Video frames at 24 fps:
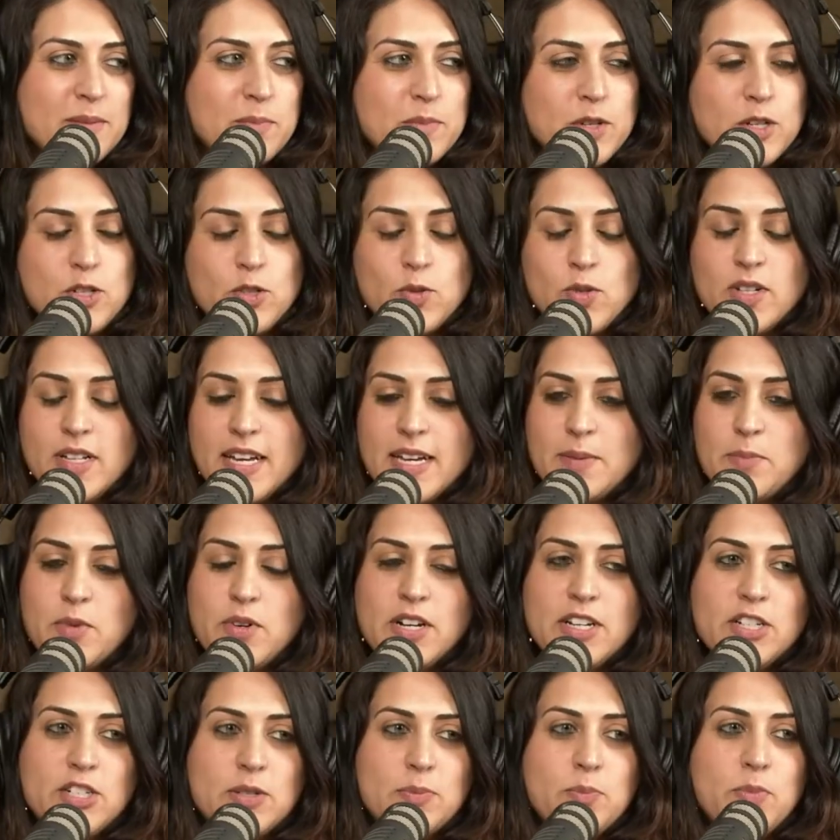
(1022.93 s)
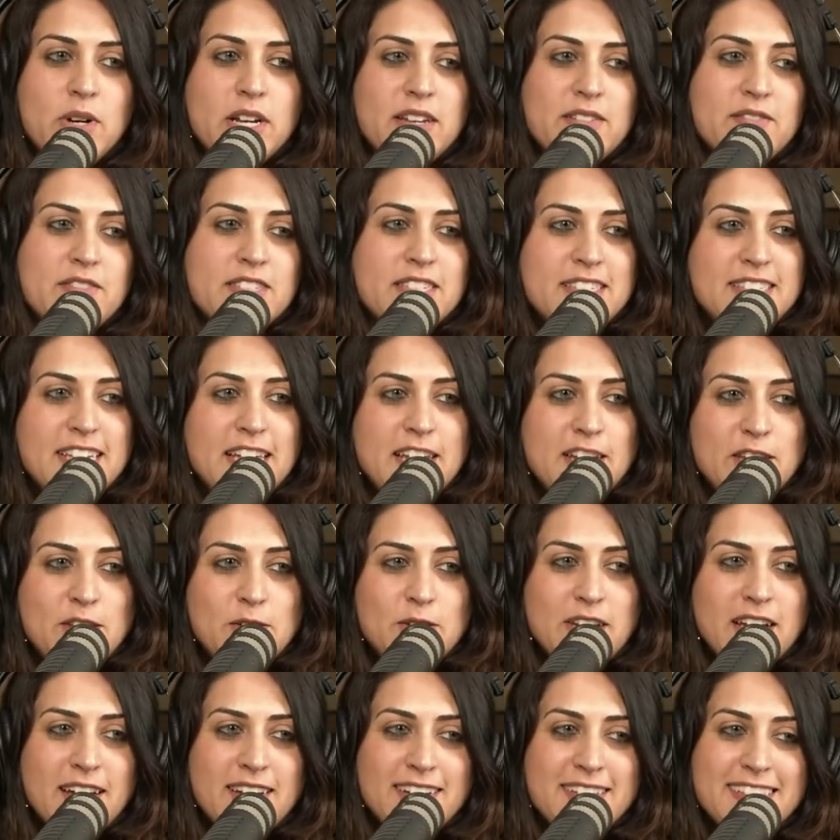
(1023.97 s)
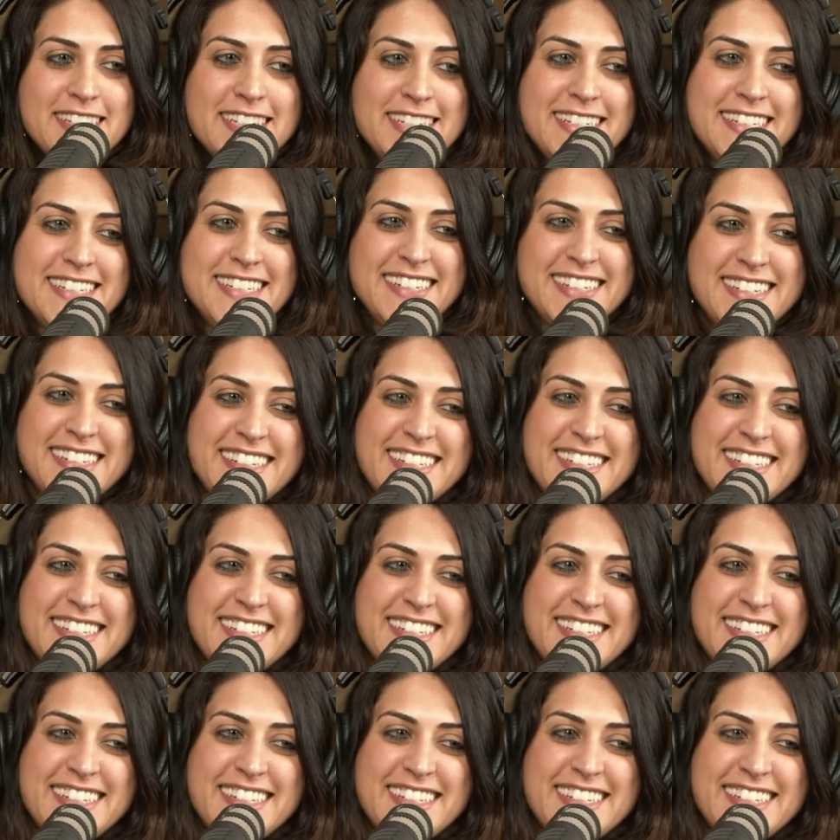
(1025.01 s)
Mutual Admiration Brave Society. You got it, Lee?